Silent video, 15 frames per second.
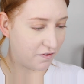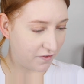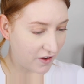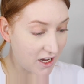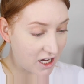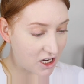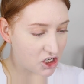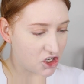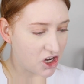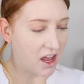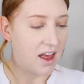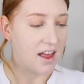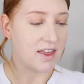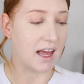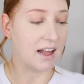finish
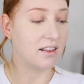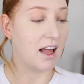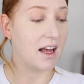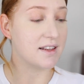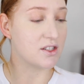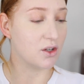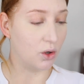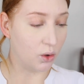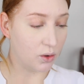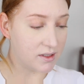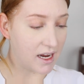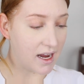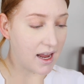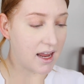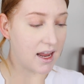that lasts all
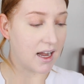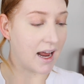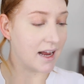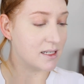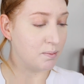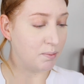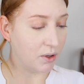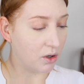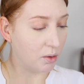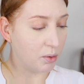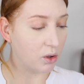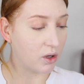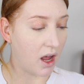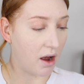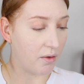day. It has
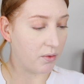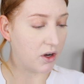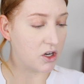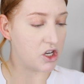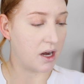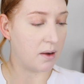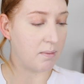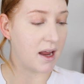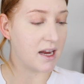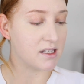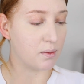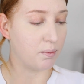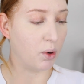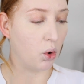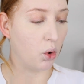buildable coverage and
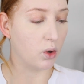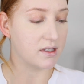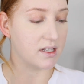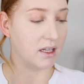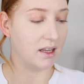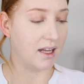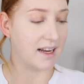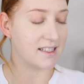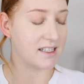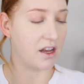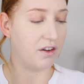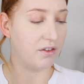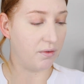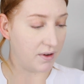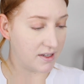makes pores less
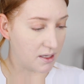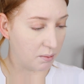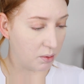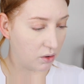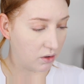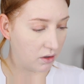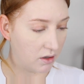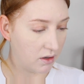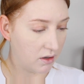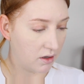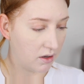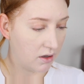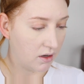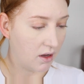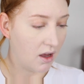visible.
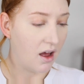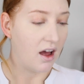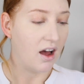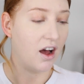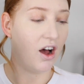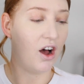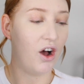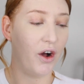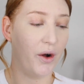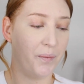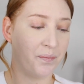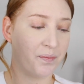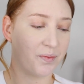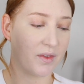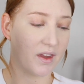
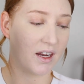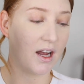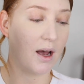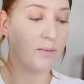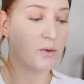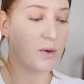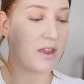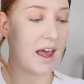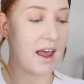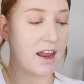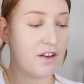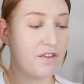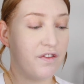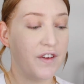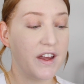Oh, comes with
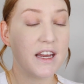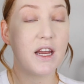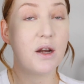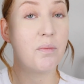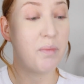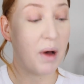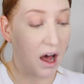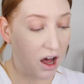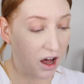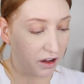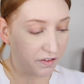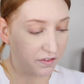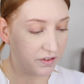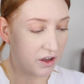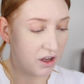a vegan
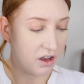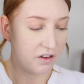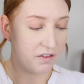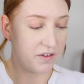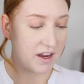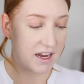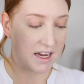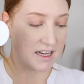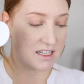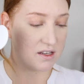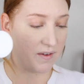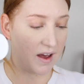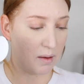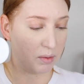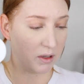puff for ease
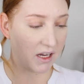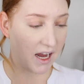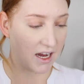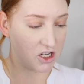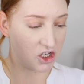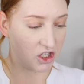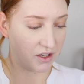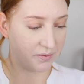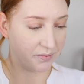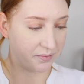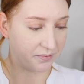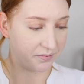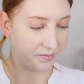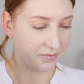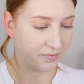of application.
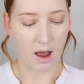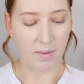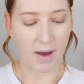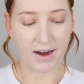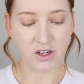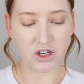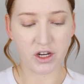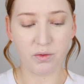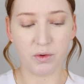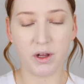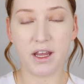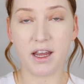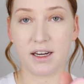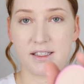I'm actually really